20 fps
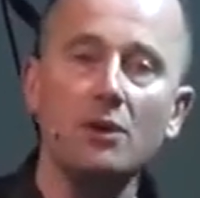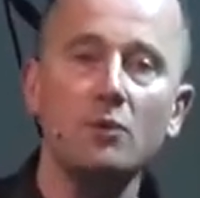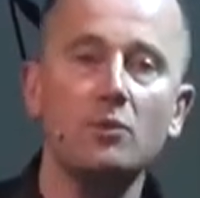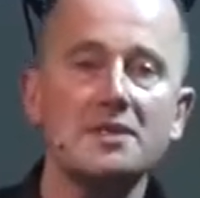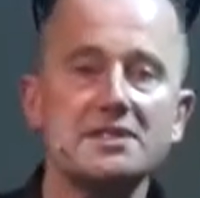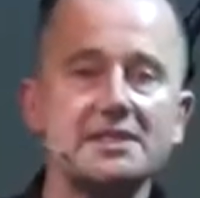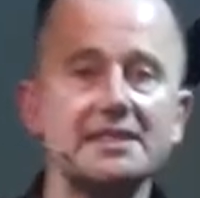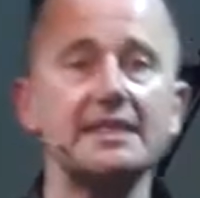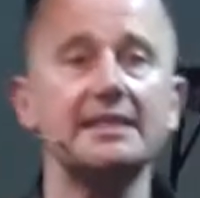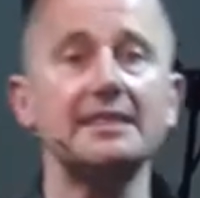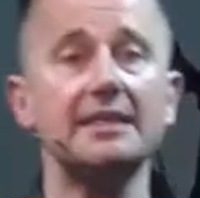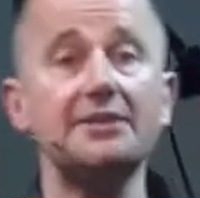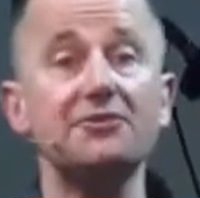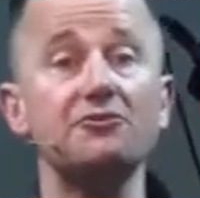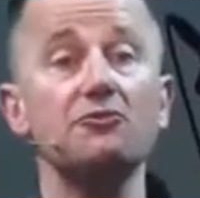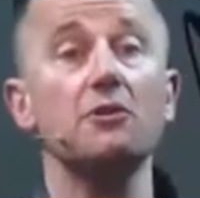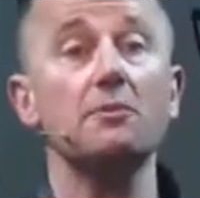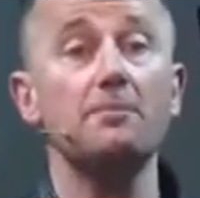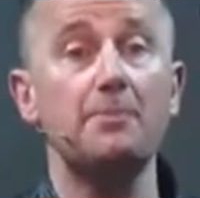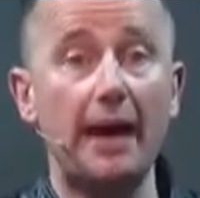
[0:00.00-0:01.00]
was in a
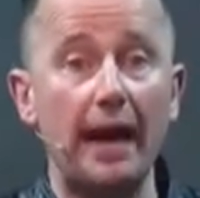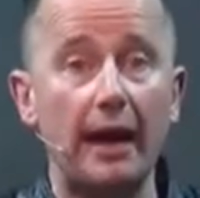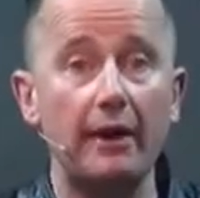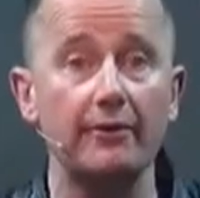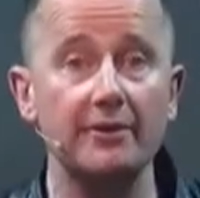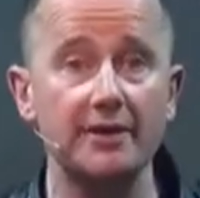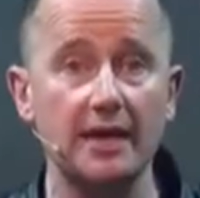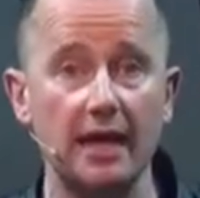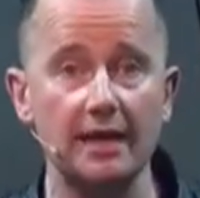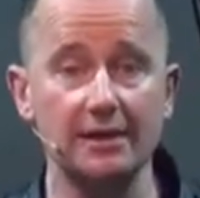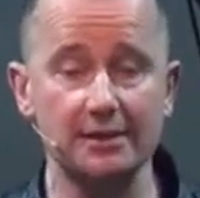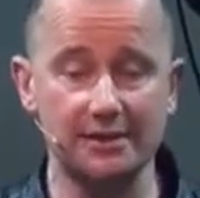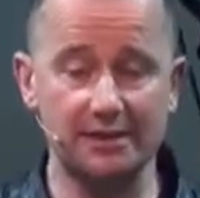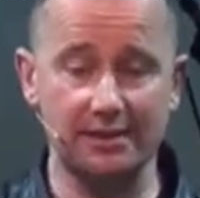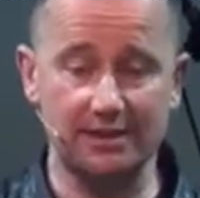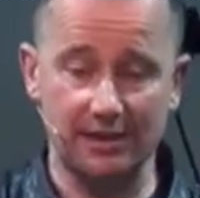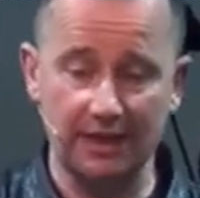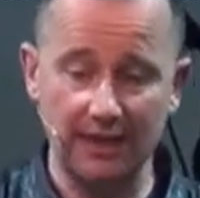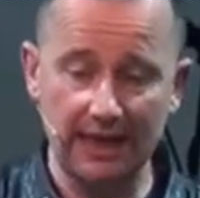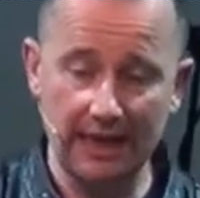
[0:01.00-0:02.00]
literal
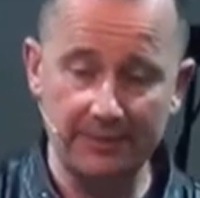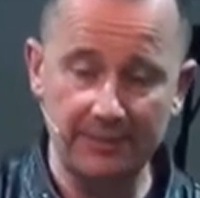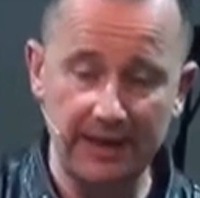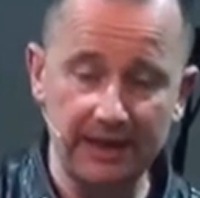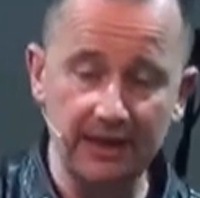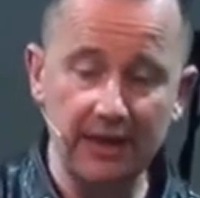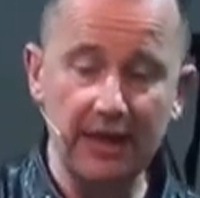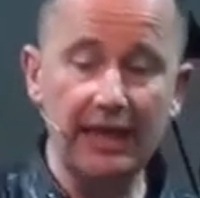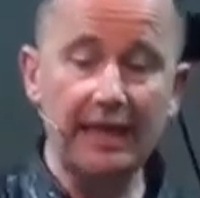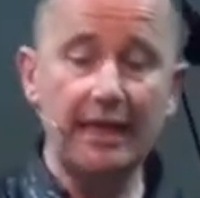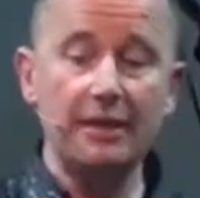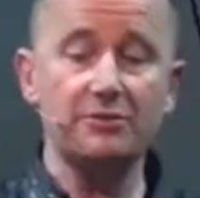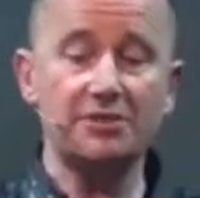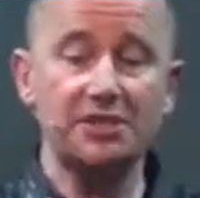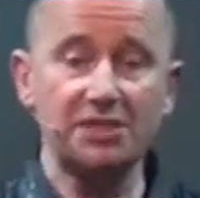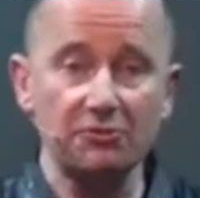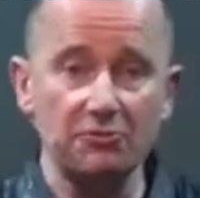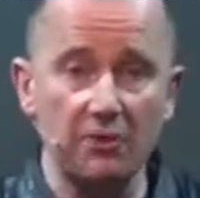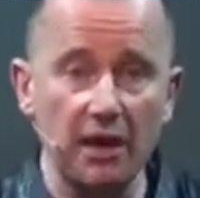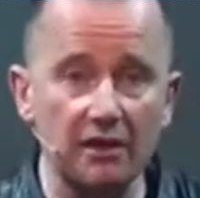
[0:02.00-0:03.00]
paradise, amen, he was
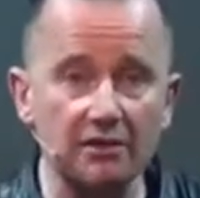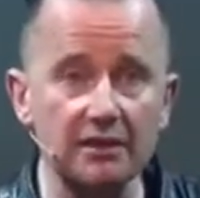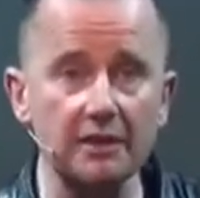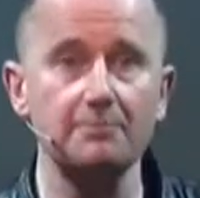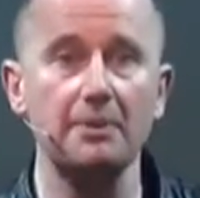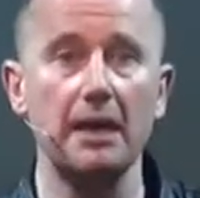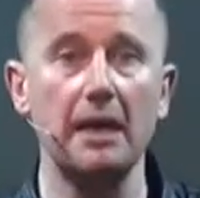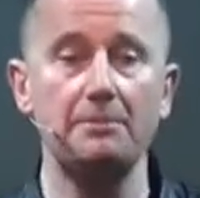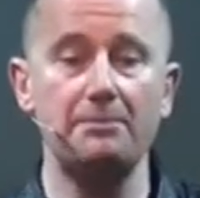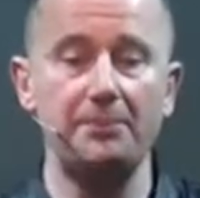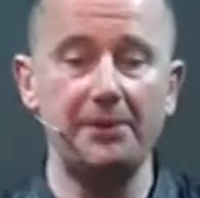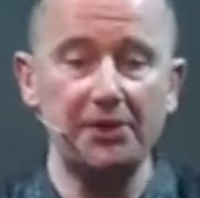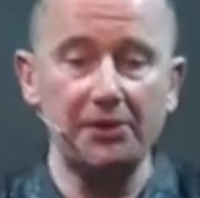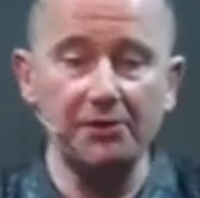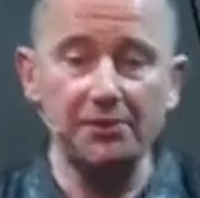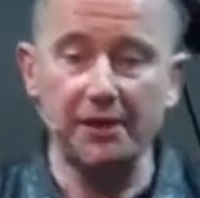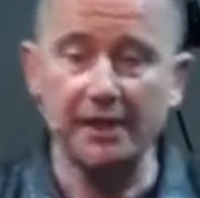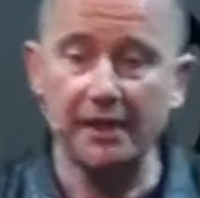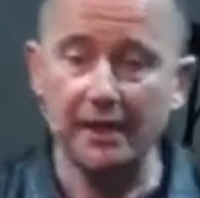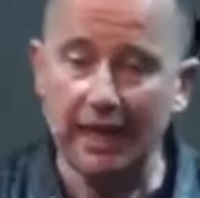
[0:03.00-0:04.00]
surrounded by
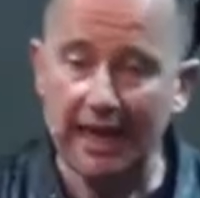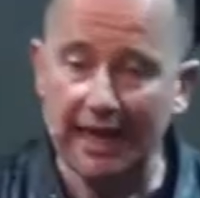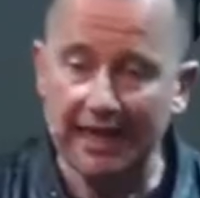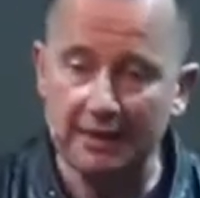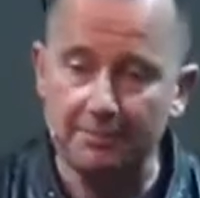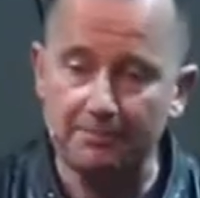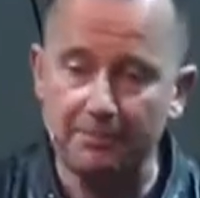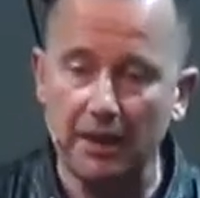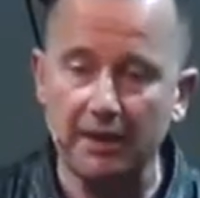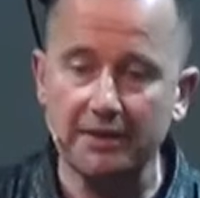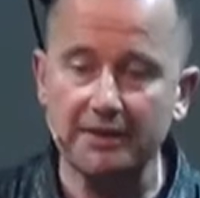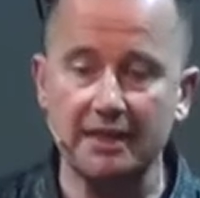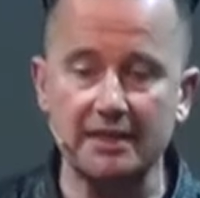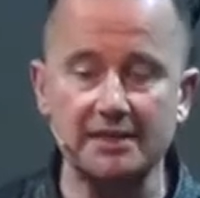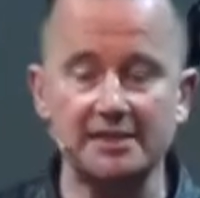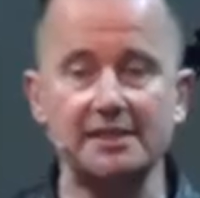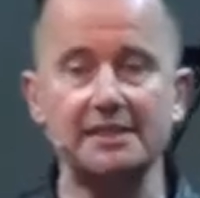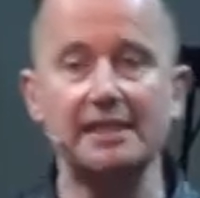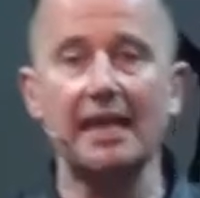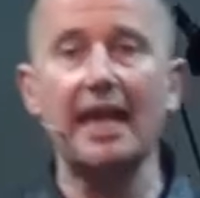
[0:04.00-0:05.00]
beauty and
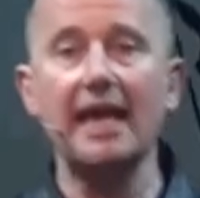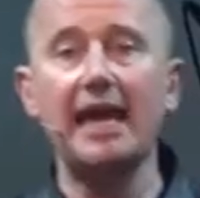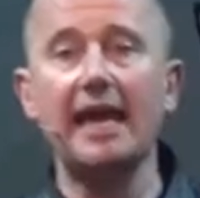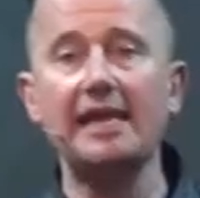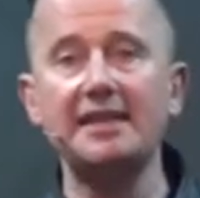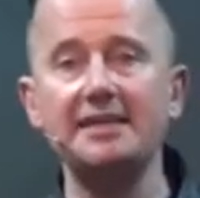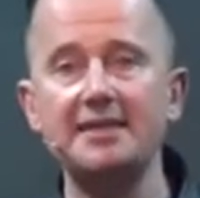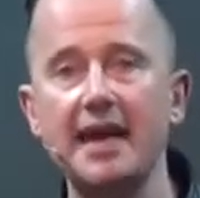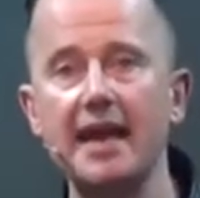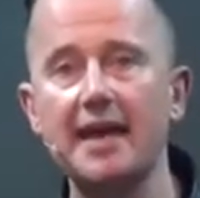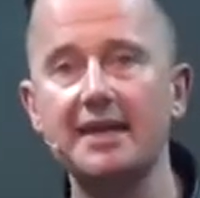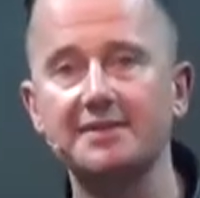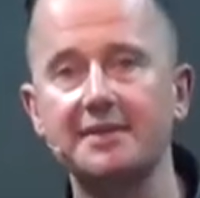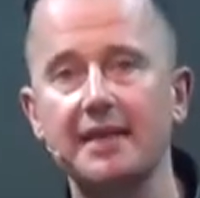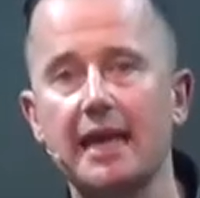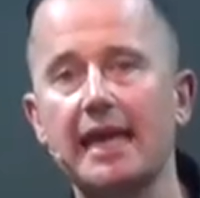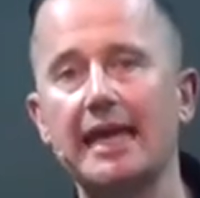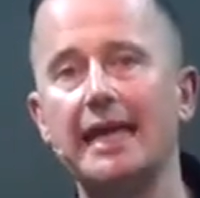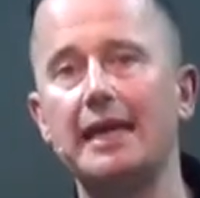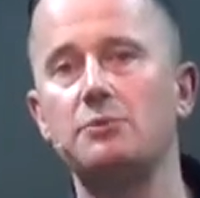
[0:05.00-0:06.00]
abundance, and yet
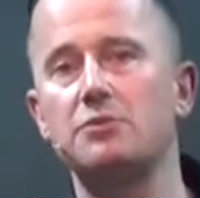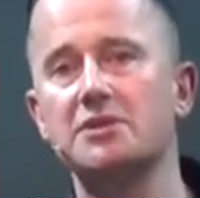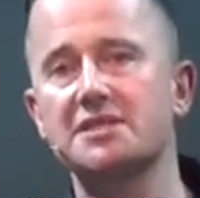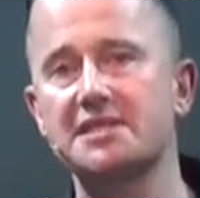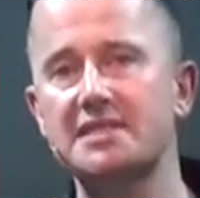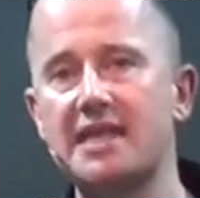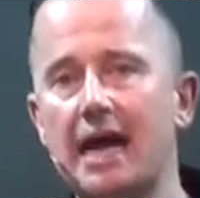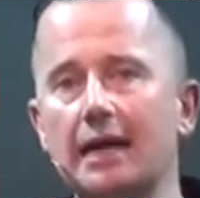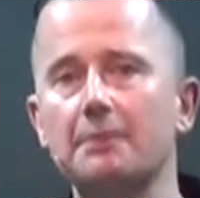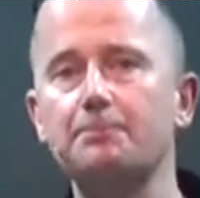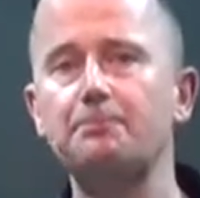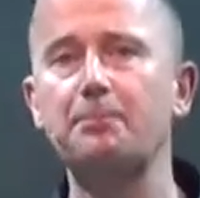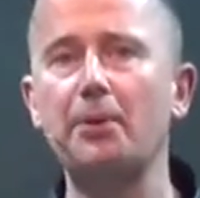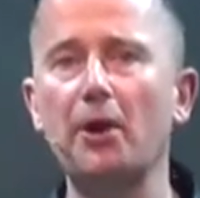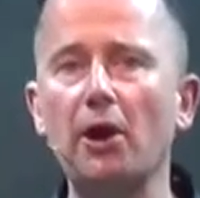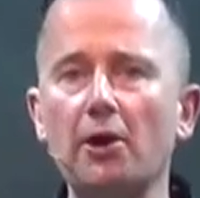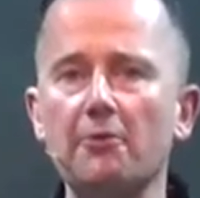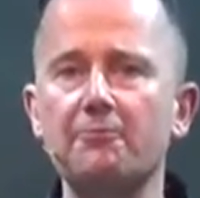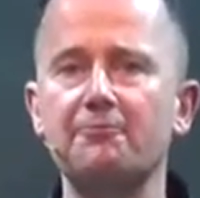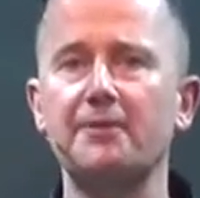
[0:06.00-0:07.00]
it was not
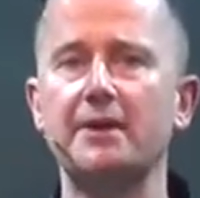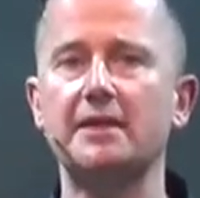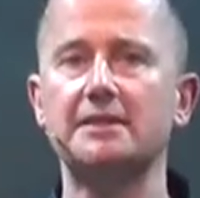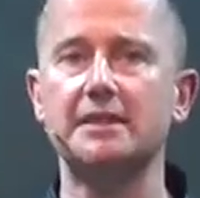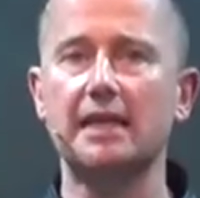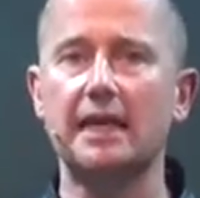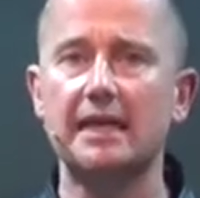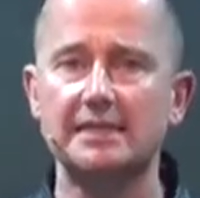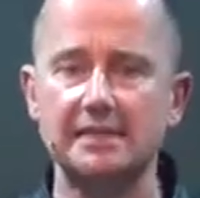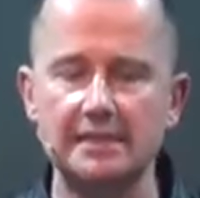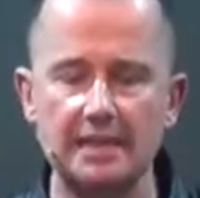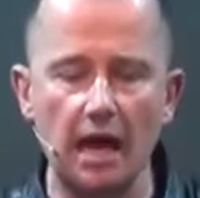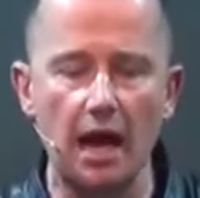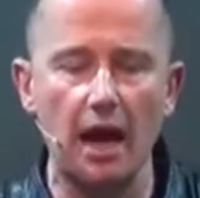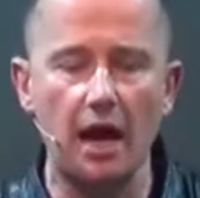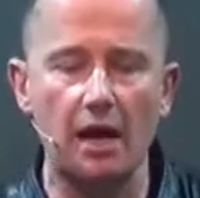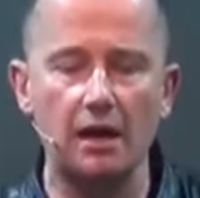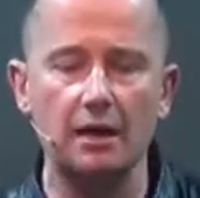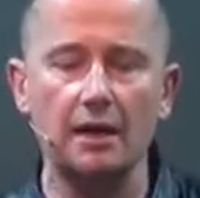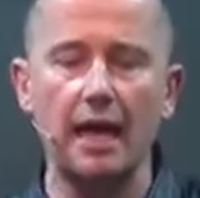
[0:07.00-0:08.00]
perfect as
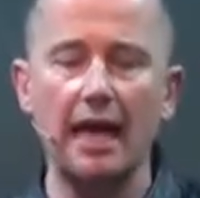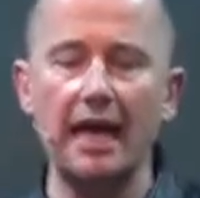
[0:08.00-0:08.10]
long